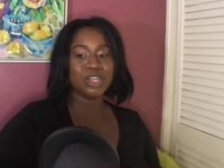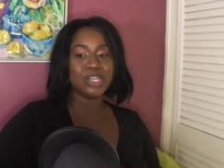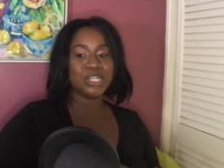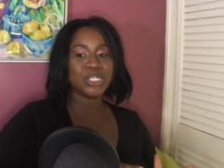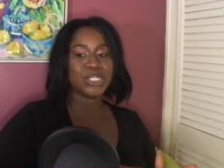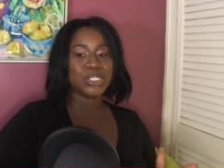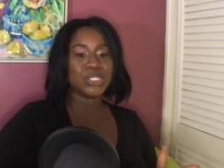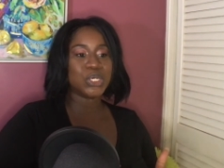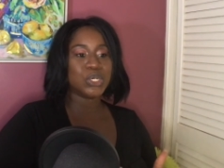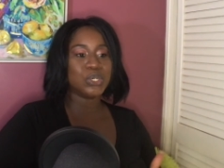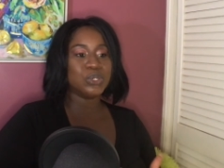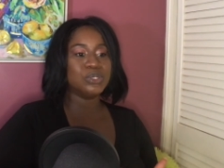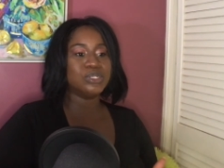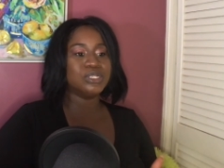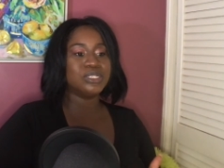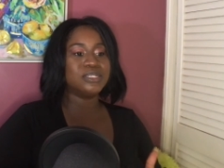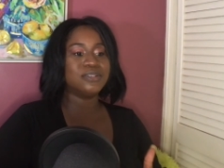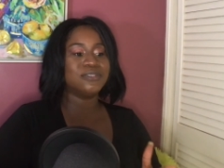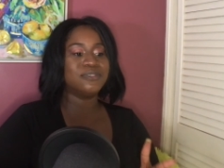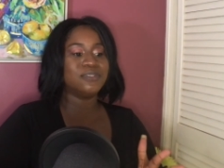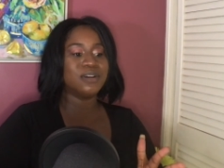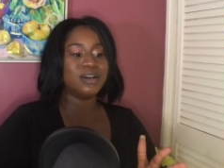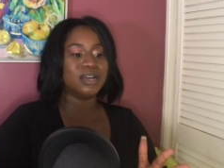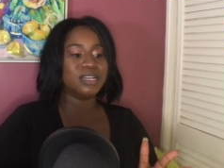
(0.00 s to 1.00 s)
don't
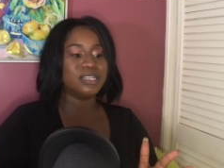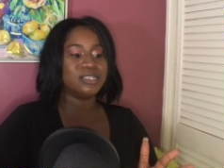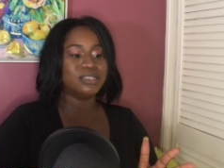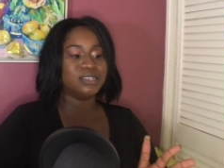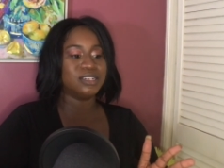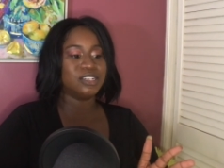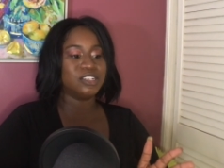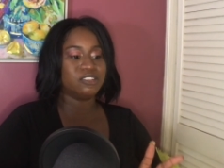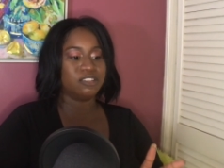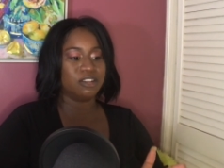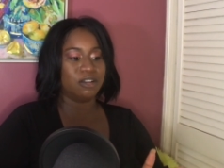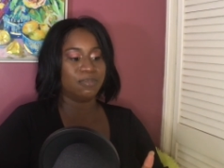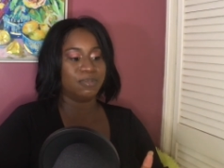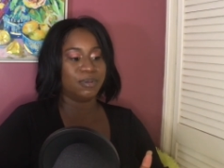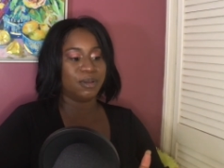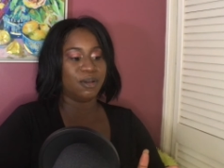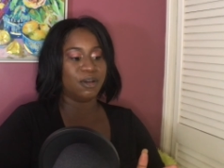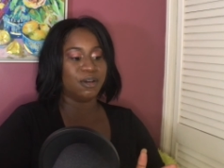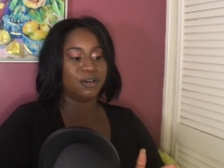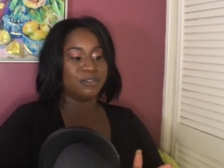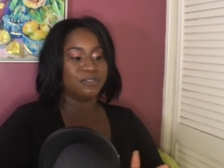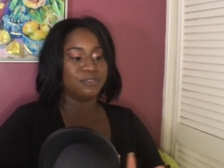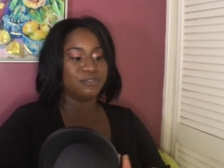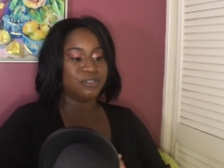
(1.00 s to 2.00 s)
fall into the trap
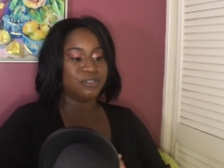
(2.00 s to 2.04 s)
of